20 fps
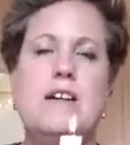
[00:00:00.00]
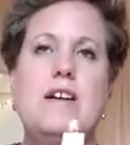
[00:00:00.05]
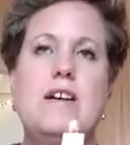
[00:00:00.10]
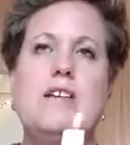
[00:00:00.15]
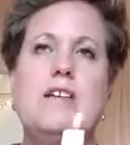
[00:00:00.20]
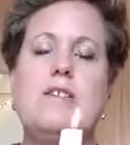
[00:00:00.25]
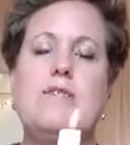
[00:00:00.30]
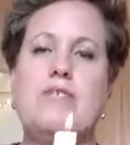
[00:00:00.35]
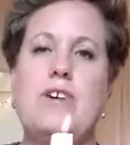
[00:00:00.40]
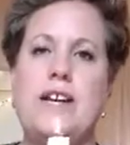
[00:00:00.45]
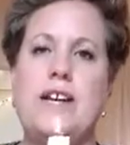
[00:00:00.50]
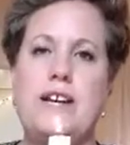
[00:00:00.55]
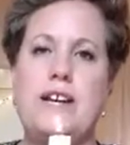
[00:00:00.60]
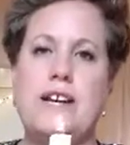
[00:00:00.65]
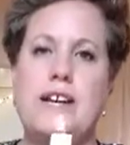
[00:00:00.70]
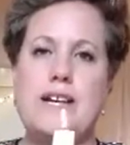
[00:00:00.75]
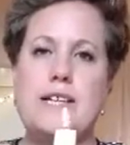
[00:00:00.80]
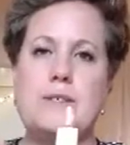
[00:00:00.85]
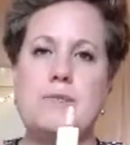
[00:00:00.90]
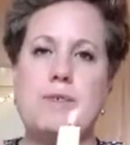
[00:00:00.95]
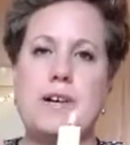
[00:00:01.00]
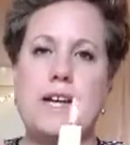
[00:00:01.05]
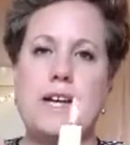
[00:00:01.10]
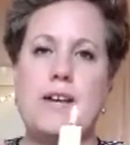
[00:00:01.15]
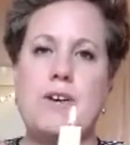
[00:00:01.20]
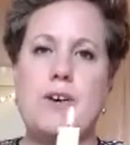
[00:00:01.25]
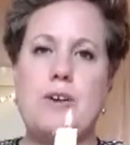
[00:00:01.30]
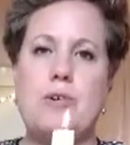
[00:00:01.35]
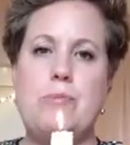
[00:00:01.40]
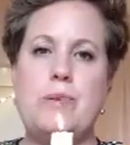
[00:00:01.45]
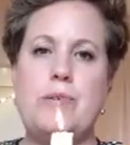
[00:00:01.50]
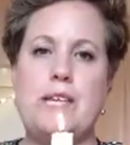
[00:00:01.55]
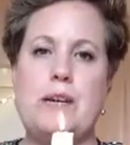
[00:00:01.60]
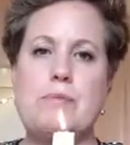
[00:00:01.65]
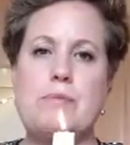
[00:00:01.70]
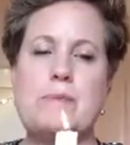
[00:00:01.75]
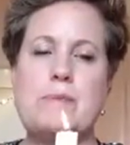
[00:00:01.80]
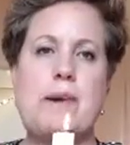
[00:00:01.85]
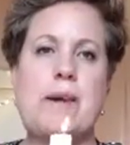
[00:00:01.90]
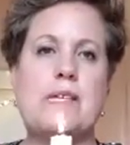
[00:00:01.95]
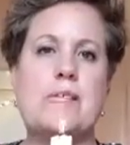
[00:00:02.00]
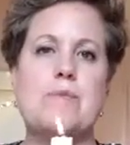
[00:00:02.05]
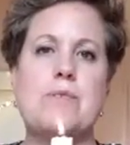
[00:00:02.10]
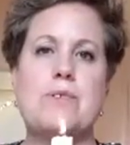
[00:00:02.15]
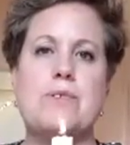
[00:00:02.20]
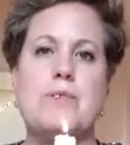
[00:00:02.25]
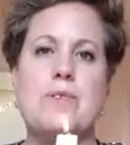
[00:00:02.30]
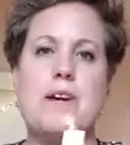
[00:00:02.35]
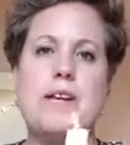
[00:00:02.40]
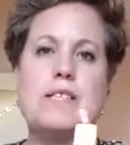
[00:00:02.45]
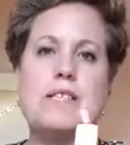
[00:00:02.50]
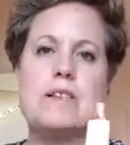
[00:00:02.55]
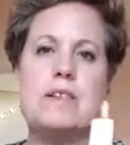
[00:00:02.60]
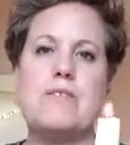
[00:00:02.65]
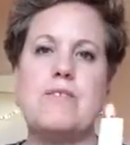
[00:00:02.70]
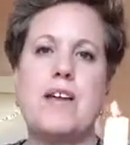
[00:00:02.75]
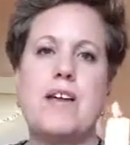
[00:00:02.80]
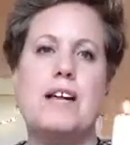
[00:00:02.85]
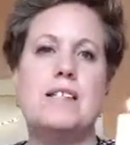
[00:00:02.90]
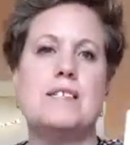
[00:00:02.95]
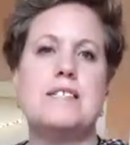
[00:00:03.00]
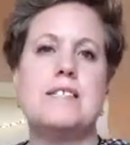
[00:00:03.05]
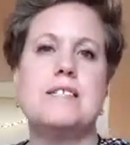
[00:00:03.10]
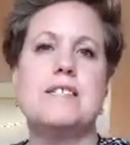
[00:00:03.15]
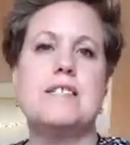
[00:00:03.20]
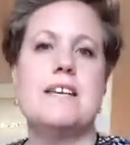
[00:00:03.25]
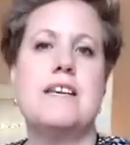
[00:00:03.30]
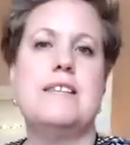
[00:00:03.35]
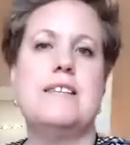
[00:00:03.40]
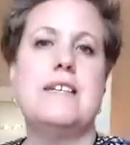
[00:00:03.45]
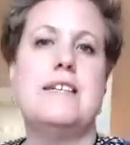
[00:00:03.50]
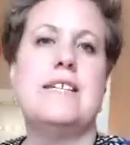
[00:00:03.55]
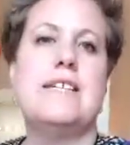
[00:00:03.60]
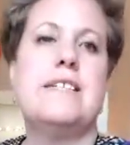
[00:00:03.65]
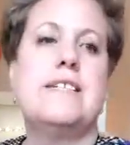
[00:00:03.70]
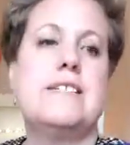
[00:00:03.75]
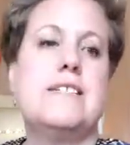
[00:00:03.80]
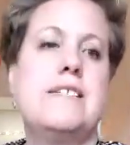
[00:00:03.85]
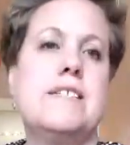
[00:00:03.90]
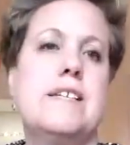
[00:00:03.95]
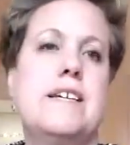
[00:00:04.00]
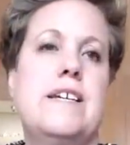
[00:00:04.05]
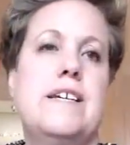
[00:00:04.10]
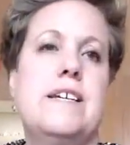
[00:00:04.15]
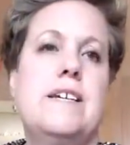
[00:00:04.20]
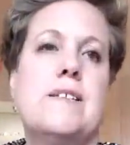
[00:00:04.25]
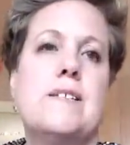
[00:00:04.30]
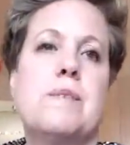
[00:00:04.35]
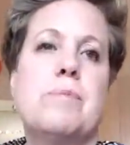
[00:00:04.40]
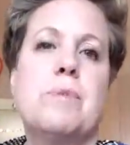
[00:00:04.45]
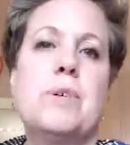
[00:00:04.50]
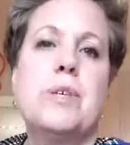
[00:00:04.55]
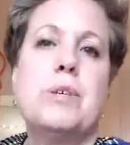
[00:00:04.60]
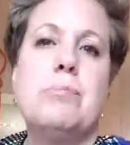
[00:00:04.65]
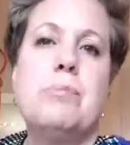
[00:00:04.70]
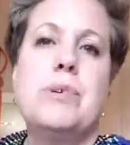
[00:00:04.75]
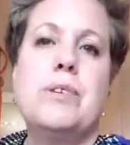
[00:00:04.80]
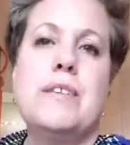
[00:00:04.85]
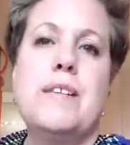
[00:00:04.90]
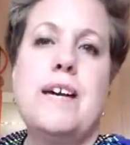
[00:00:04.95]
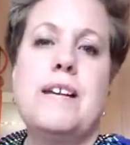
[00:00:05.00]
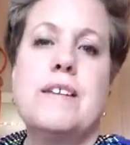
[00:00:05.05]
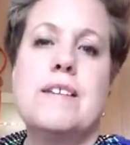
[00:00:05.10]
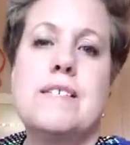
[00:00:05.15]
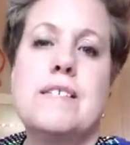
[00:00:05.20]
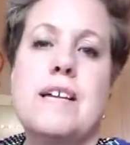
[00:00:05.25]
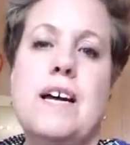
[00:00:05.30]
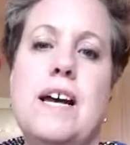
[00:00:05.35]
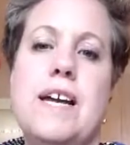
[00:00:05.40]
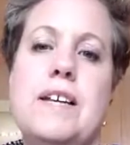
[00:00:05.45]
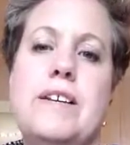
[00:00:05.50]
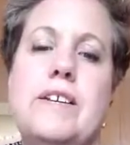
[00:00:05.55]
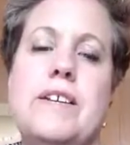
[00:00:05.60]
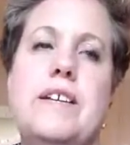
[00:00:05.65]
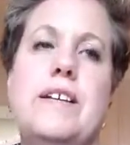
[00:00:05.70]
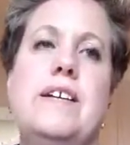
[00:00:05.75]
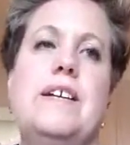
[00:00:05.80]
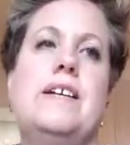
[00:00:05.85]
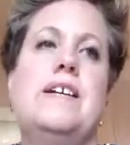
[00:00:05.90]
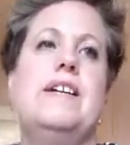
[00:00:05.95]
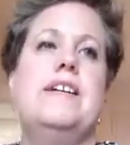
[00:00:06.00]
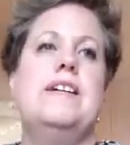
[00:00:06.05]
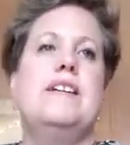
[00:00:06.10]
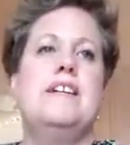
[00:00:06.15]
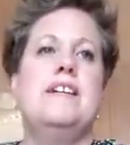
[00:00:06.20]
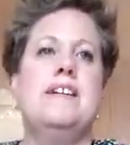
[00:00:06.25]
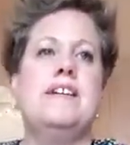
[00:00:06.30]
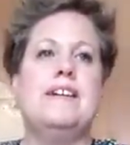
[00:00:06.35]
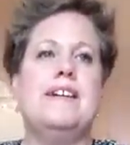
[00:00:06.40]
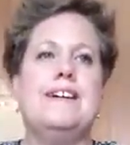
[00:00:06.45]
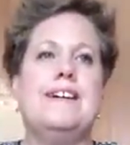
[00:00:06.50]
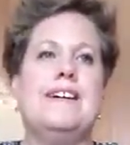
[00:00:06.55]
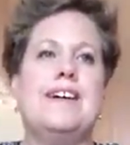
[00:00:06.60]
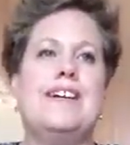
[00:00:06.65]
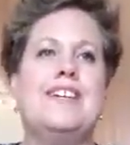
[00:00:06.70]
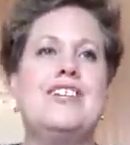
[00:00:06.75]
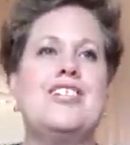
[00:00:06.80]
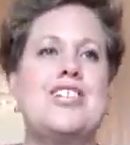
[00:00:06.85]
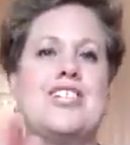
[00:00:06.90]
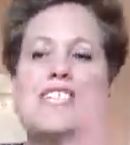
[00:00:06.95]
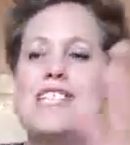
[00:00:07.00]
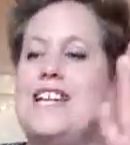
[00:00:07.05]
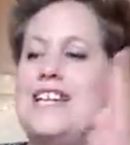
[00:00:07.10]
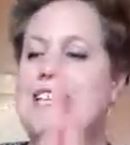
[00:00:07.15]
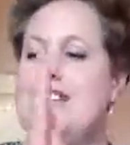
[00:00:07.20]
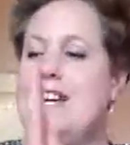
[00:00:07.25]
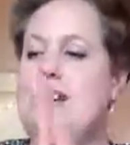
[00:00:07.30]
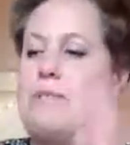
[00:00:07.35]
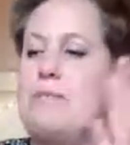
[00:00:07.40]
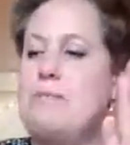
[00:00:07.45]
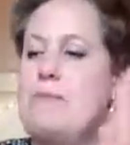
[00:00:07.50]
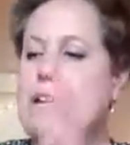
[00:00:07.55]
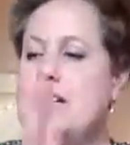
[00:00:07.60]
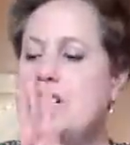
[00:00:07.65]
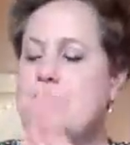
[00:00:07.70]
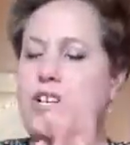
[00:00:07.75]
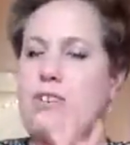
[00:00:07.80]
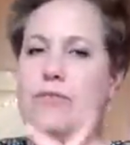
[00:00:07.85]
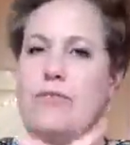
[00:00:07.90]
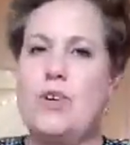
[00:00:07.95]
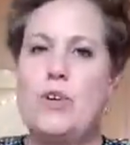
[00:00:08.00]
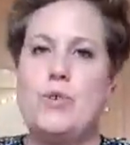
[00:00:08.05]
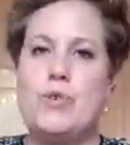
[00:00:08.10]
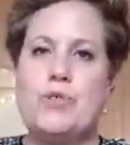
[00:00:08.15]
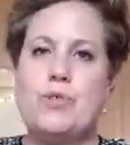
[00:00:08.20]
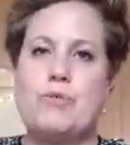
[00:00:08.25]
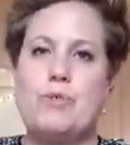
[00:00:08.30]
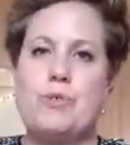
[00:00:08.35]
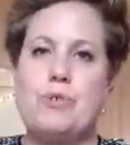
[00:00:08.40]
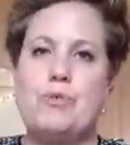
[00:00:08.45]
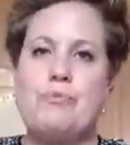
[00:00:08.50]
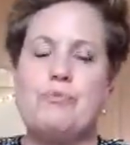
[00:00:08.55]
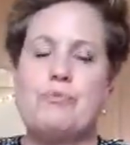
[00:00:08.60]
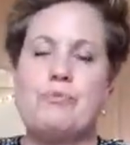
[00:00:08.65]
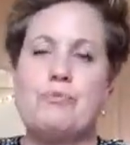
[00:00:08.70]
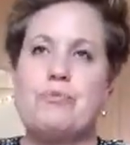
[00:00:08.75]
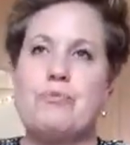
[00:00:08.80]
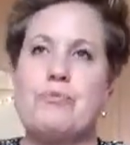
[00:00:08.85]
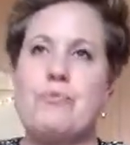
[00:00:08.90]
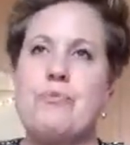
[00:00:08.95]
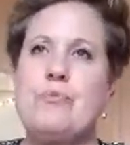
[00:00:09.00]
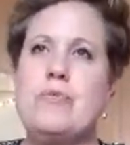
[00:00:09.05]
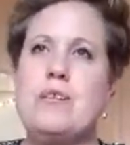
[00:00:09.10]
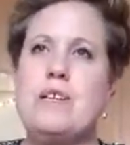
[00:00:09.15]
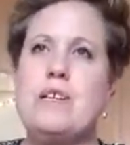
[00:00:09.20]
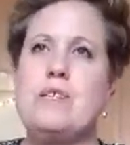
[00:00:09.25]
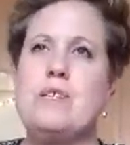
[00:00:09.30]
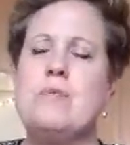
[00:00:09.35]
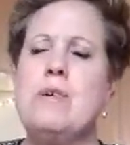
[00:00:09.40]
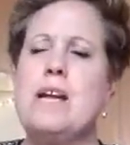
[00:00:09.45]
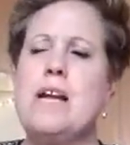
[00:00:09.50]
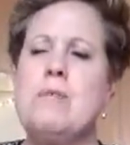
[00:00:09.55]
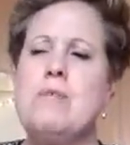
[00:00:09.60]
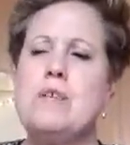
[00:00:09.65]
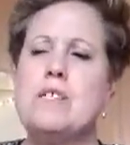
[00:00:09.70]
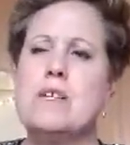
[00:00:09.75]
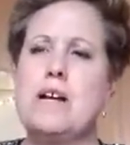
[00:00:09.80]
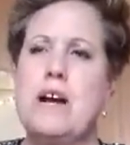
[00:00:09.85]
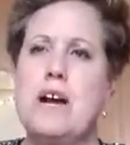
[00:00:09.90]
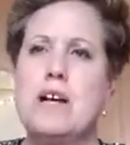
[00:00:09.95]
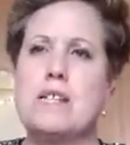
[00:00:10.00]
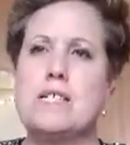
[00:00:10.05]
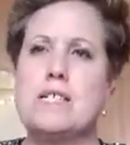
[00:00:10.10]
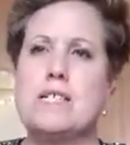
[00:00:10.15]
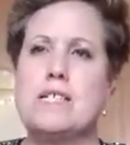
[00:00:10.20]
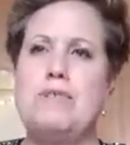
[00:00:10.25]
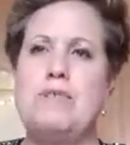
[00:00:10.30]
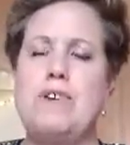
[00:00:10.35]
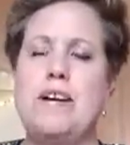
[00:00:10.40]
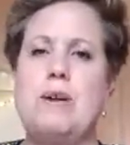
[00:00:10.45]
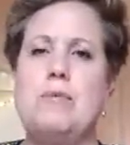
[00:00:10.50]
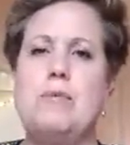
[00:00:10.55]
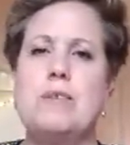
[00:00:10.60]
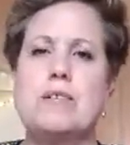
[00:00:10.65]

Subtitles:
on Friday night when I opened up space with the rest of the elders and the leaders. So I'm going to put that aside and just let that magic flow through. So when I was asked if I would